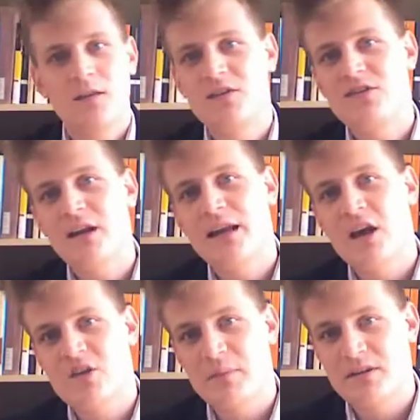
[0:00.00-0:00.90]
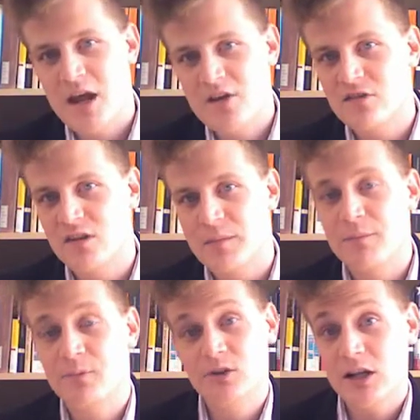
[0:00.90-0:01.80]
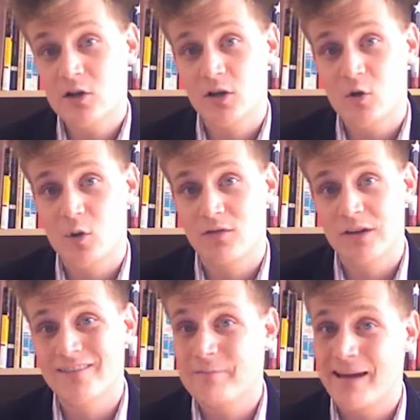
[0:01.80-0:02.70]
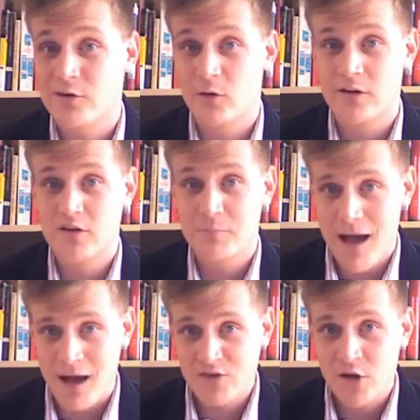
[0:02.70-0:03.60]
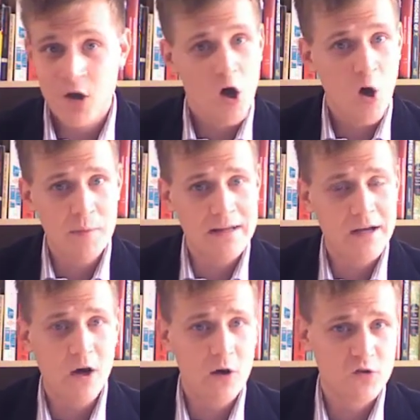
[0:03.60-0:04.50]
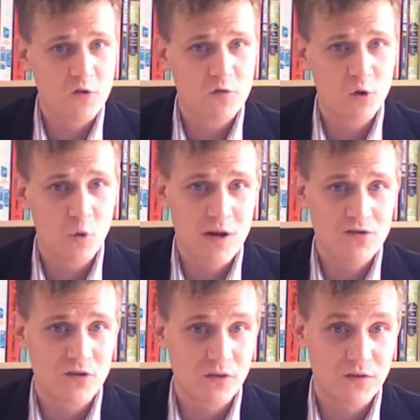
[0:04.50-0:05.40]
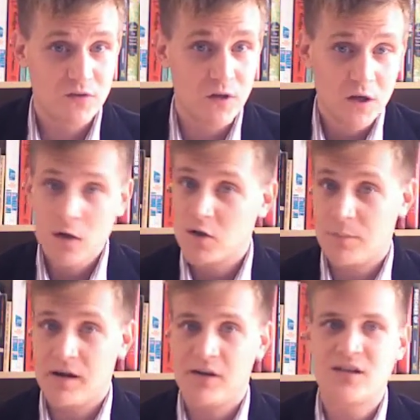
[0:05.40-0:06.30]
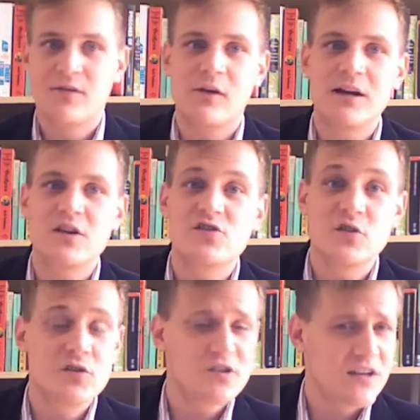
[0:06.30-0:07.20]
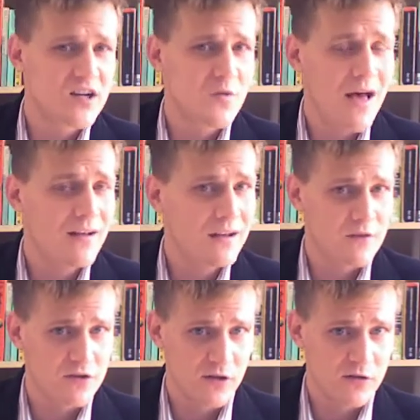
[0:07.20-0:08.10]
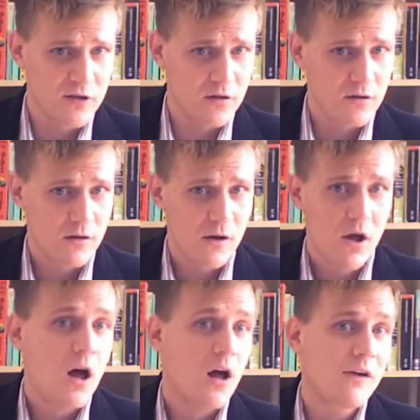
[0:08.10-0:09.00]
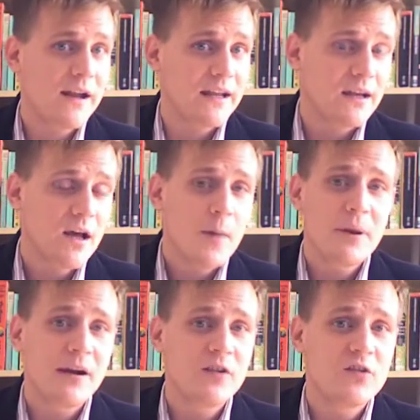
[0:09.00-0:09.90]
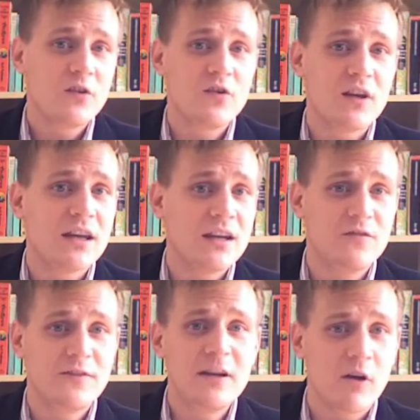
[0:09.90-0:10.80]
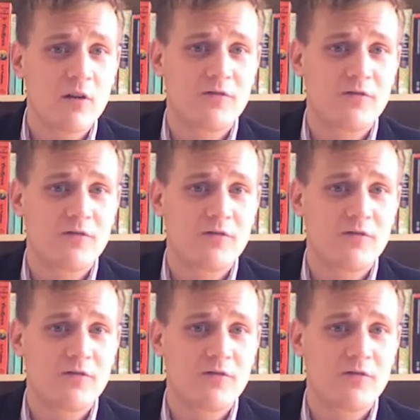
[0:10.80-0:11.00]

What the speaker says: This study has the potential to be the political equivalent of Pandora's box, opening a host of new questions. Do parents have a right to choose the sexuality of their children? Already, parents using in vitro